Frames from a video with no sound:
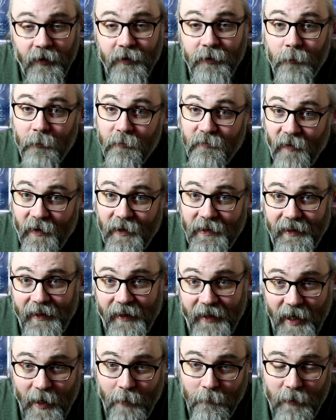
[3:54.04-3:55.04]
So we finally
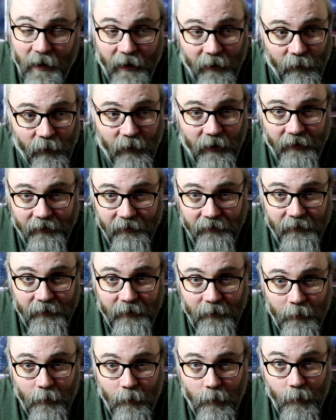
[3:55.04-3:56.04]
get back there.
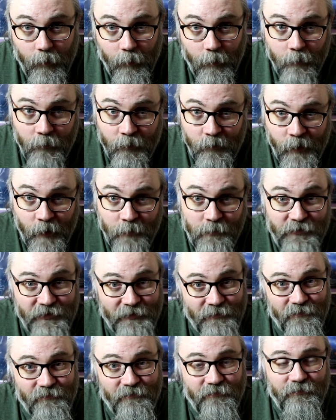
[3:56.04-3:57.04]
My
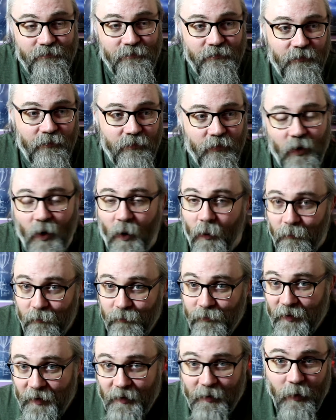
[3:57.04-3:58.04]
mum's not
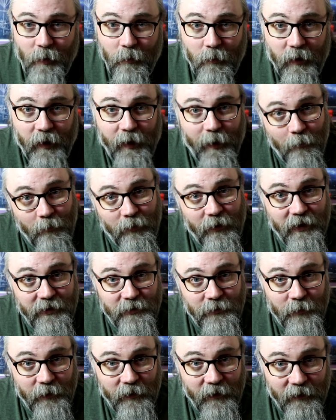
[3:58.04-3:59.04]
terribly
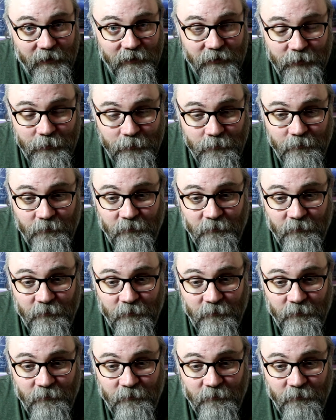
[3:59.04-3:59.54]
impressed with us.